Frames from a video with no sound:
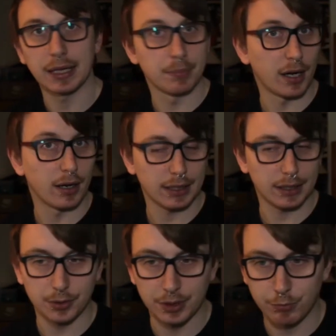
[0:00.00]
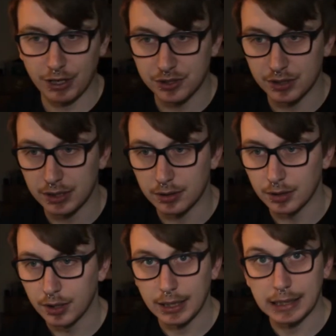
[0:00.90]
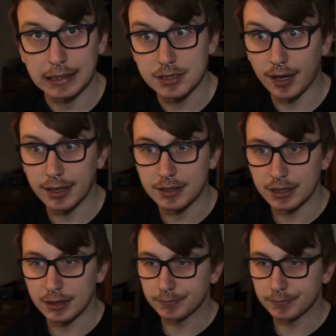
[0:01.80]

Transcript: part into her depression and anxiety.